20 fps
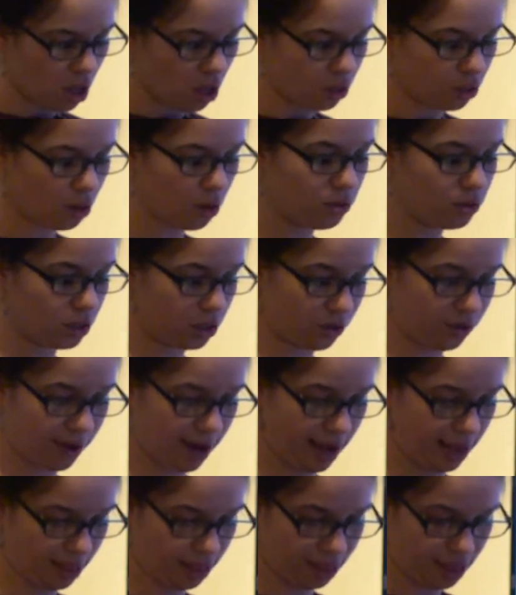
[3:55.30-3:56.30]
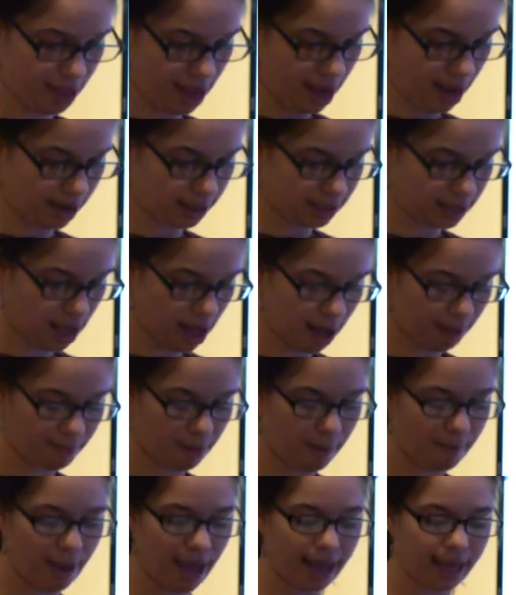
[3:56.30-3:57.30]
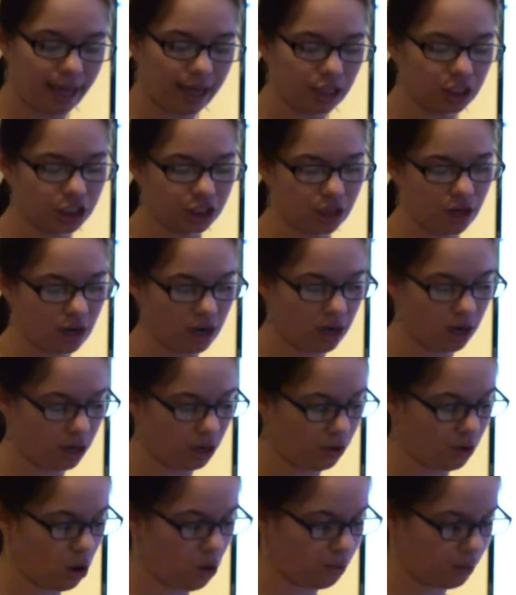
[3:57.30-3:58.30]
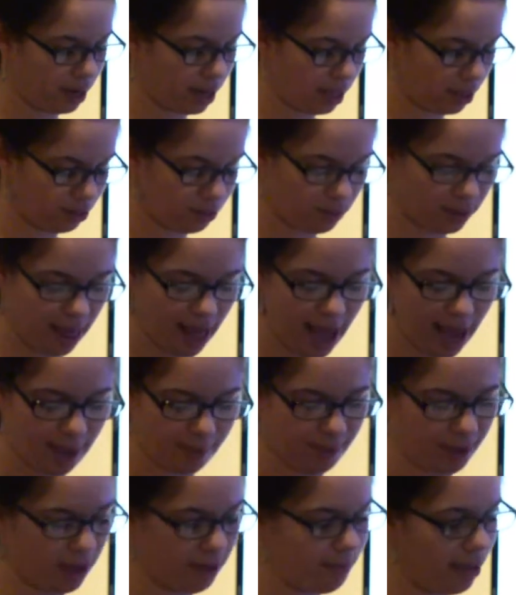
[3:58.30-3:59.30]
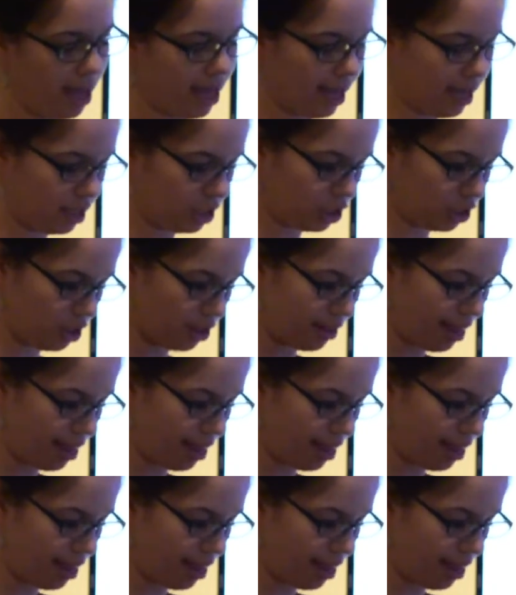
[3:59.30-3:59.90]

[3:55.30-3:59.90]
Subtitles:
Those are great things. Making sure, reading through the IEP, making sure